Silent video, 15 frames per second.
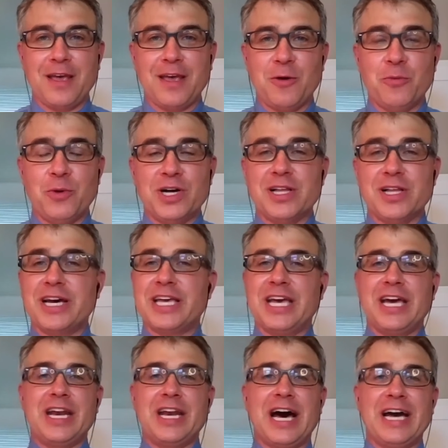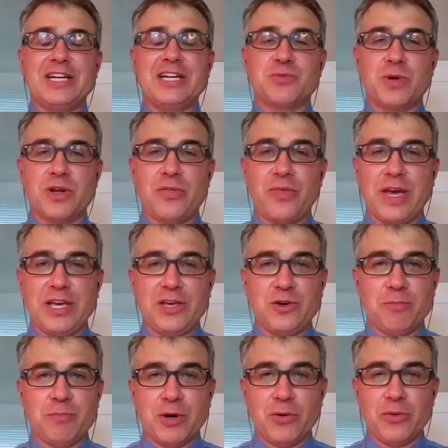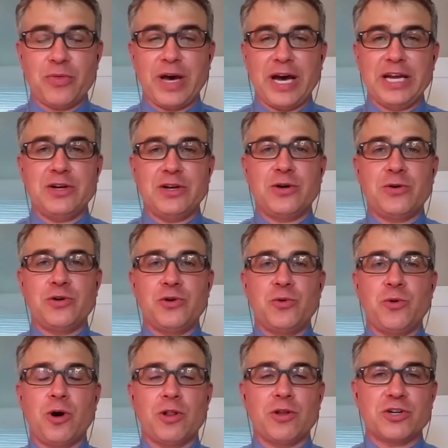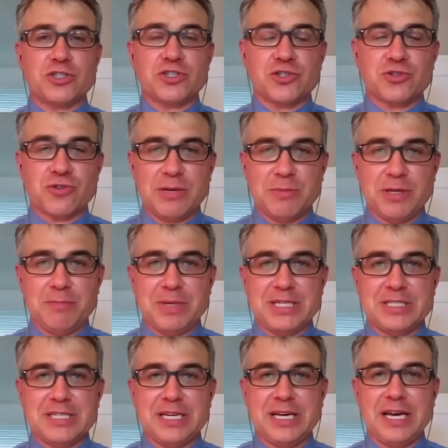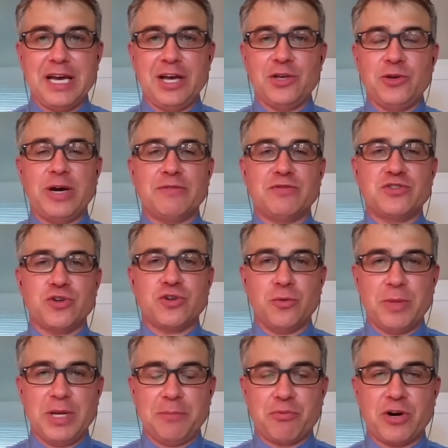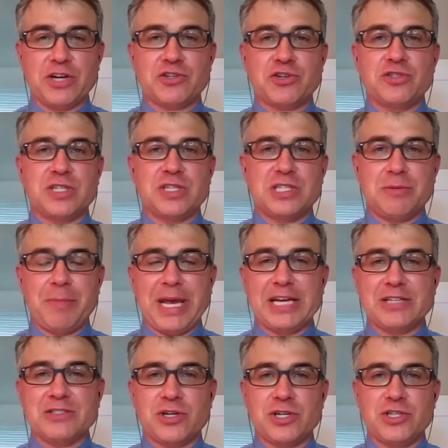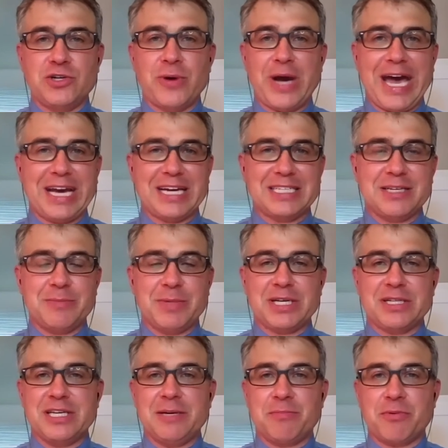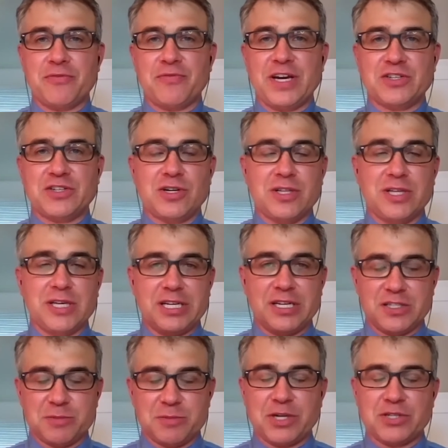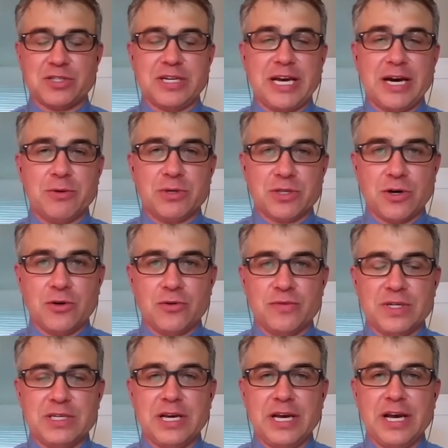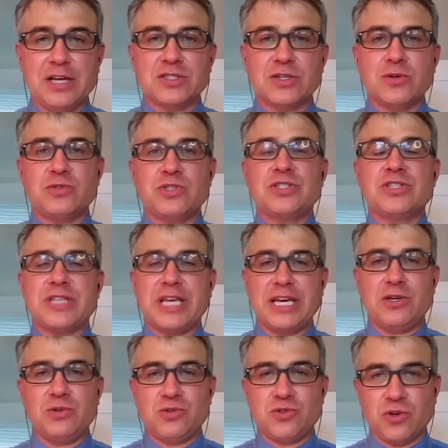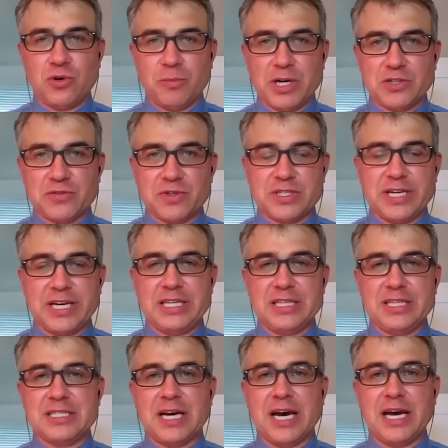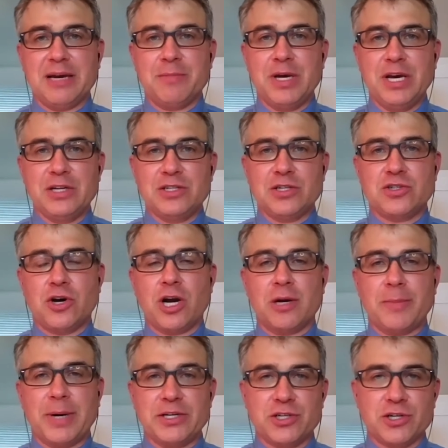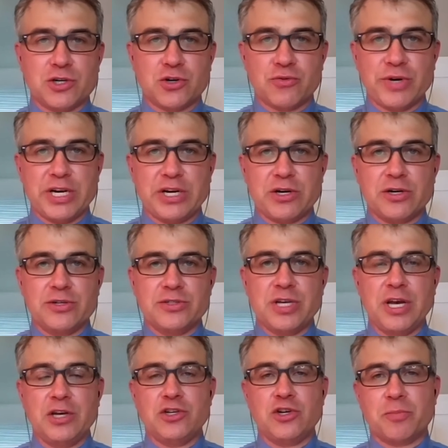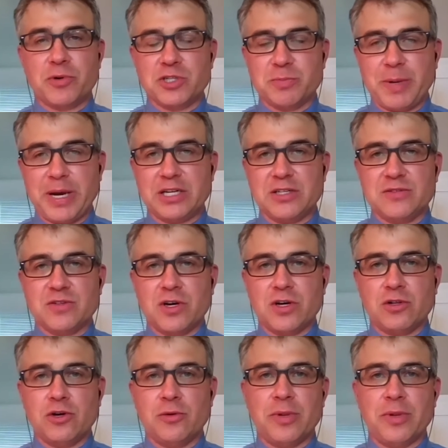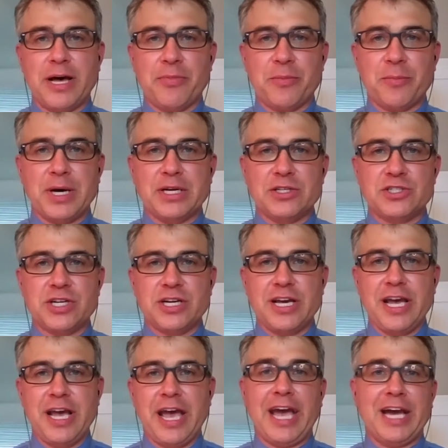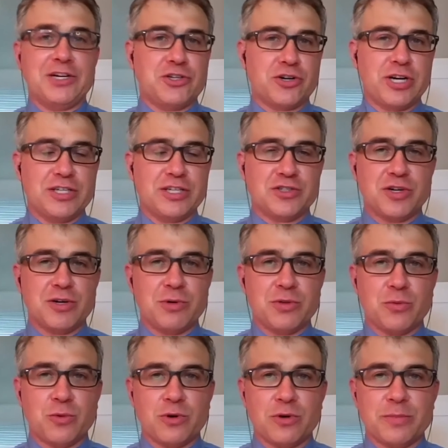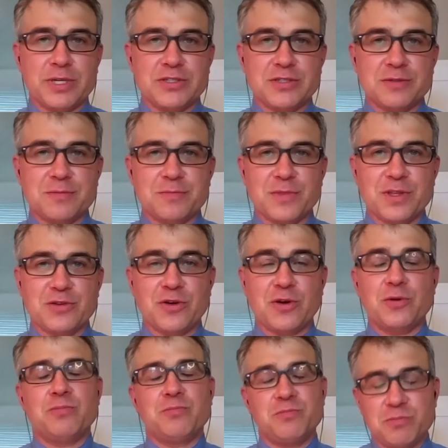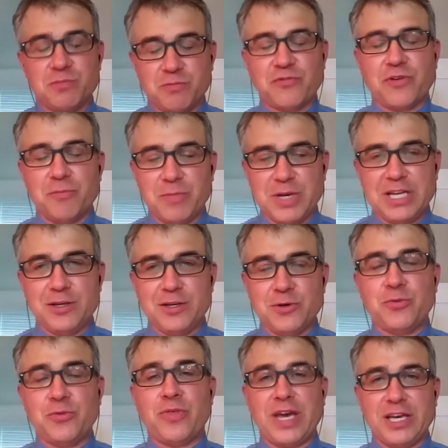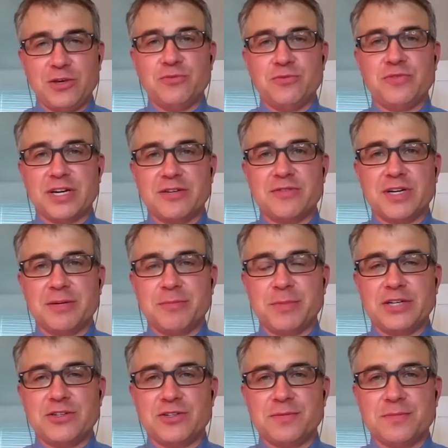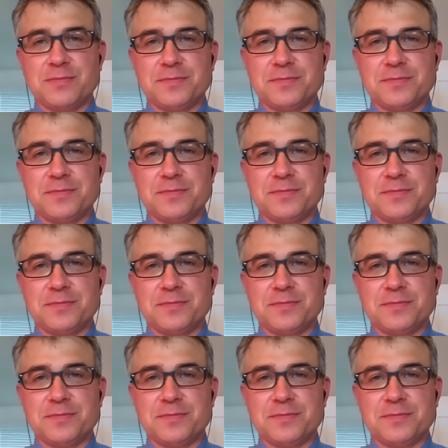Well, again, I just want to thank you both. I know you all are extremely busy. You have so many pressures and demands on you academically, professionally, and especially now with COVID. So just thank you so much for taking the time to talk about your careers, your perspectives on global ophthalmology, and your history with Orbis. So from me to you, thank you very, very much.